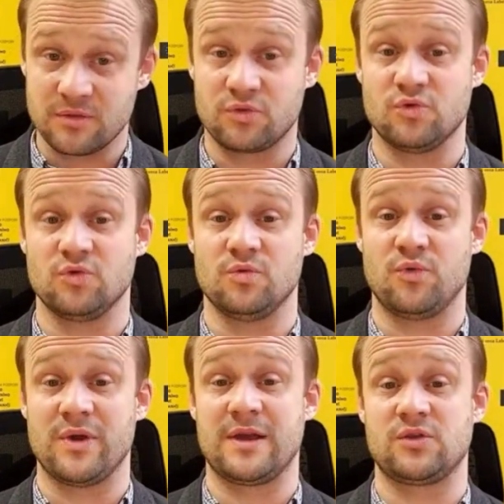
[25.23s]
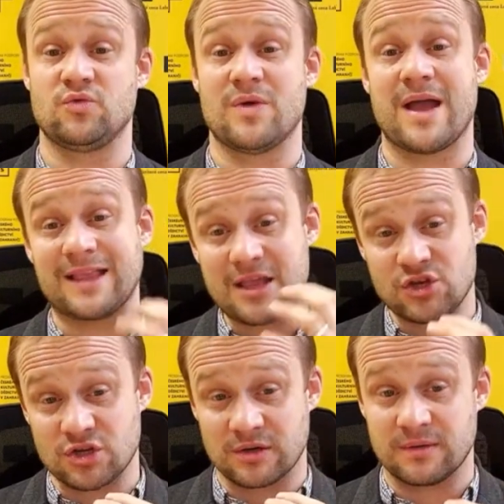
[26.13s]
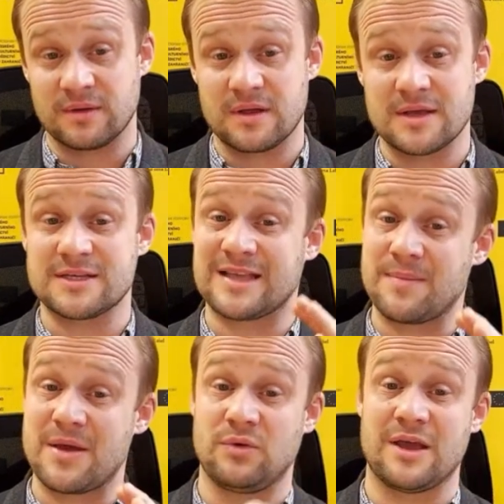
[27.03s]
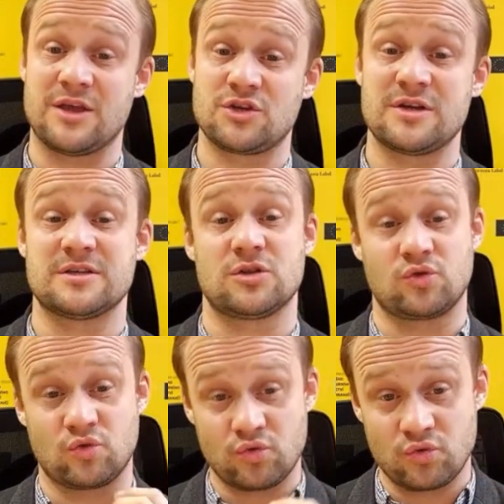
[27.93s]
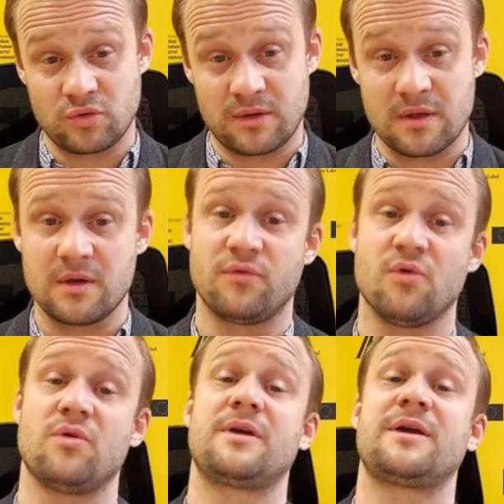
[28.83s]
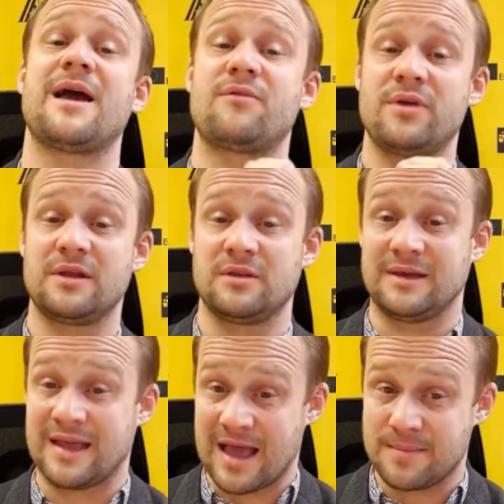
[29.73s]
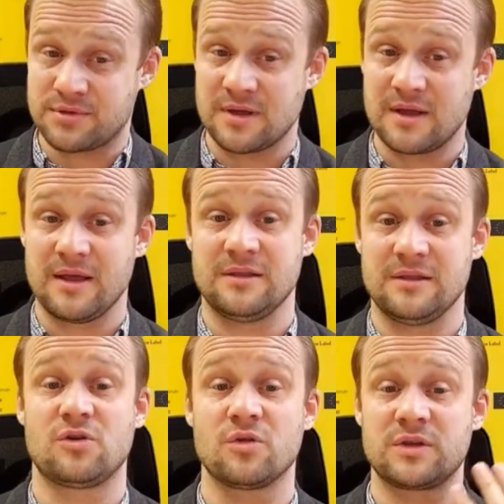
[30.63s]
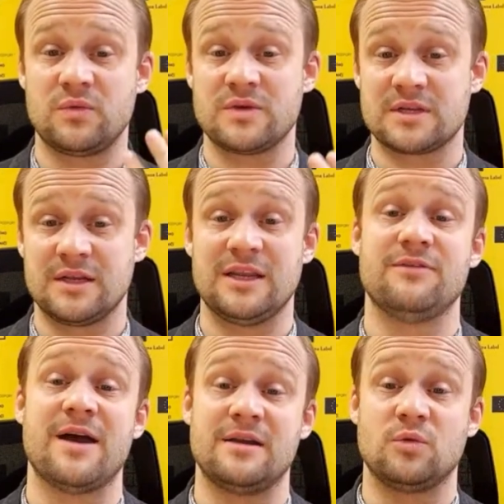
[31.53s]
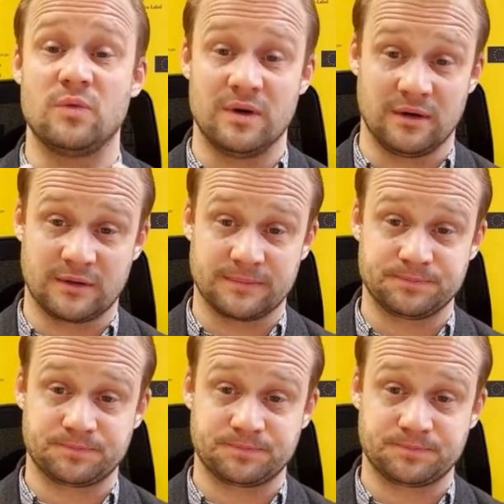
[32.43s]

to bring to attention STEM education as a tool for covering the gaps in the continuously divided world.